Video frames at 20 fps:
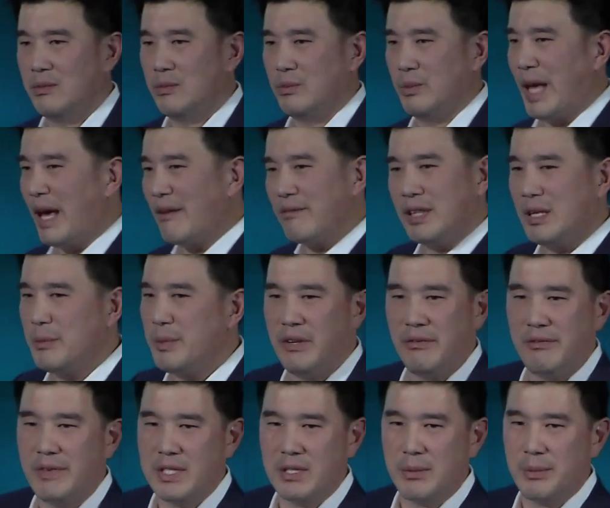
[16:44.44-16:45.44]
We have
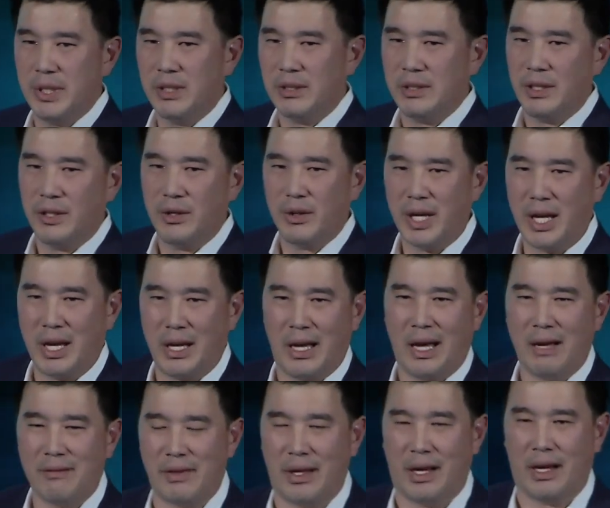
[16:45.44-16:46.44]
limited visibility. You can't
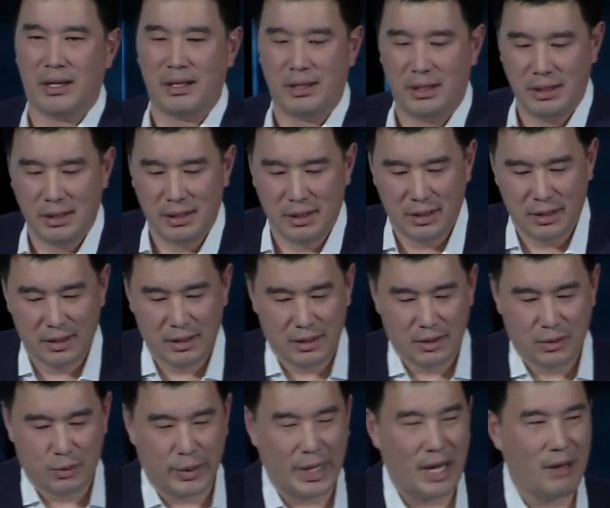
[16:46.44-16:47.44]
have that.
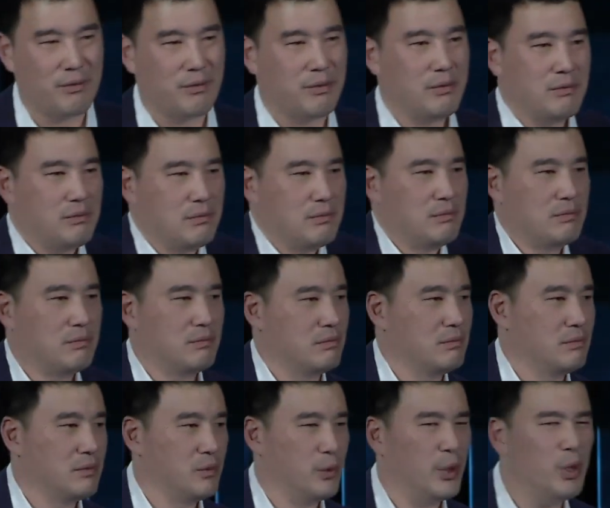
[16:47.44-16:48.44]
We, have,
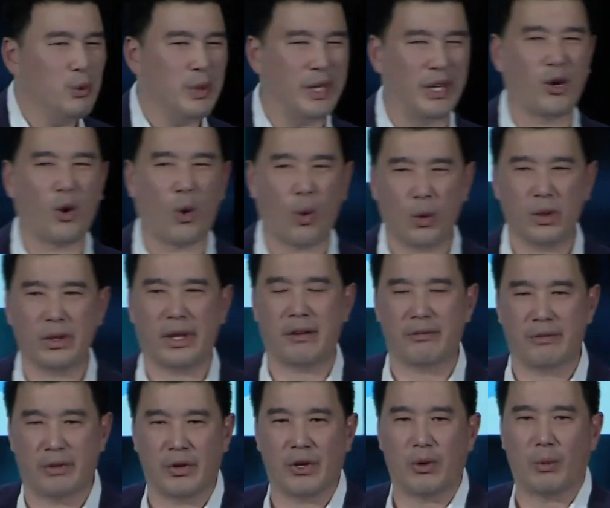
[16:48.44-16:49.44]
we don't really
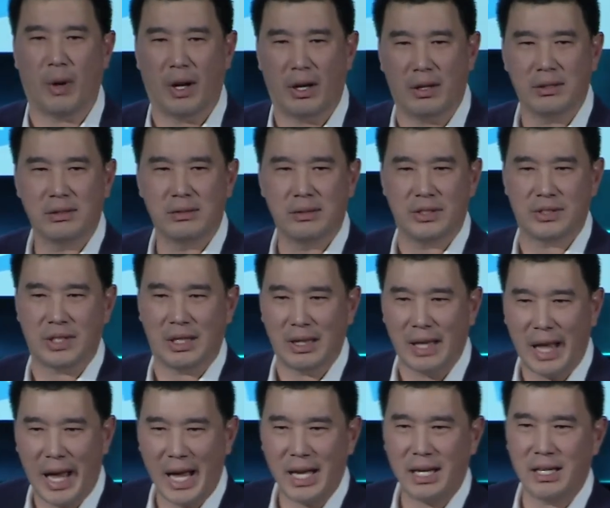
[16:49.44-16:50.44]
correlate very well. There's a
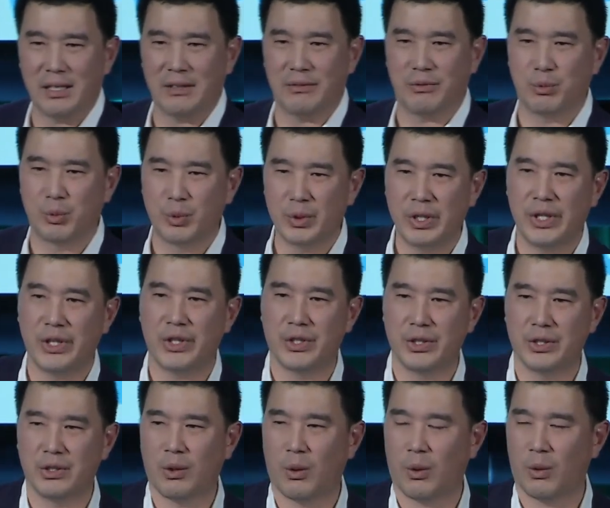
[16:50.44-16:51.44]
lack of really
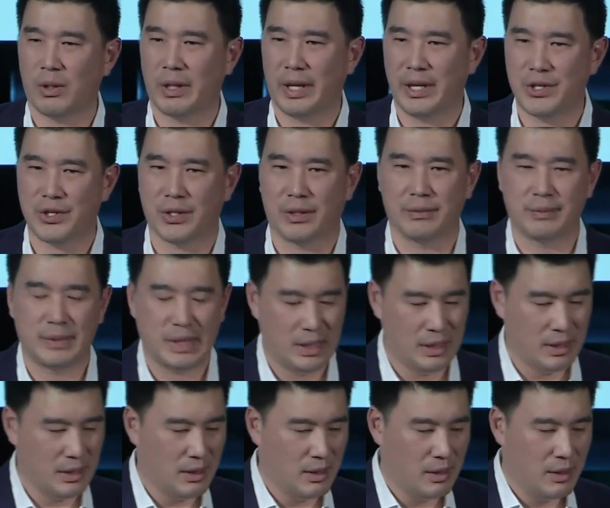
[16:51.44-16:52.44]
good correlation.
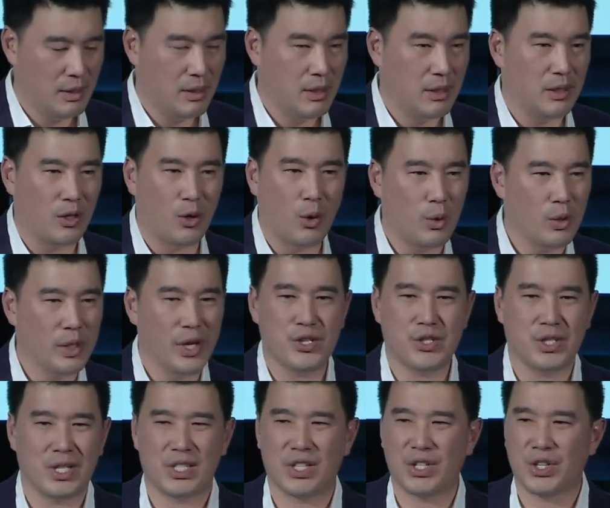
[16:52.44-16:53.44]
The
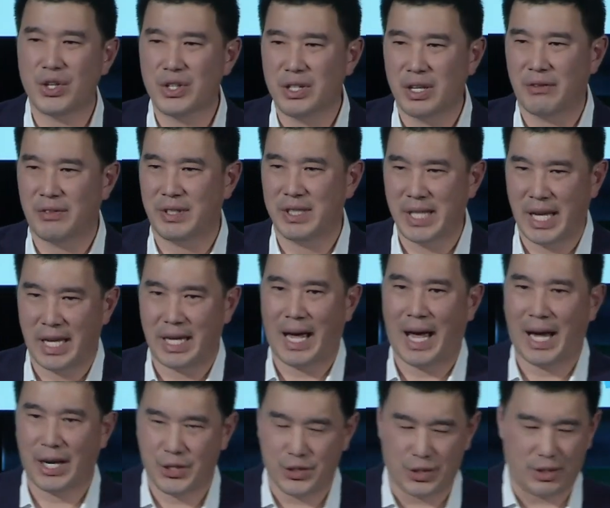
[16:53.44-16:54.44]
correlation isn't good enough to take
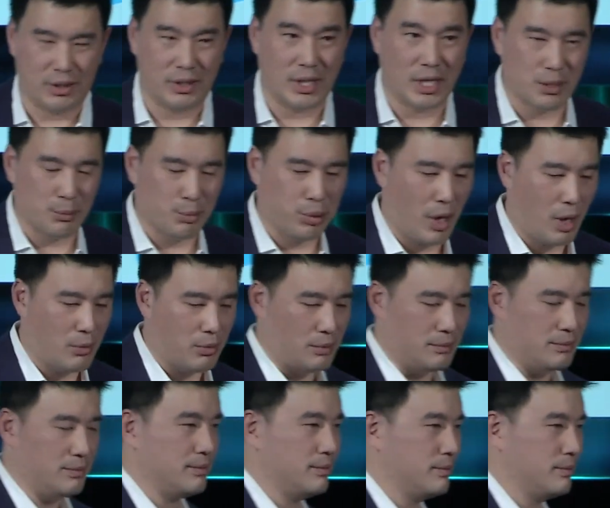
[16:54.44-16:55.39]
action. That's a problem.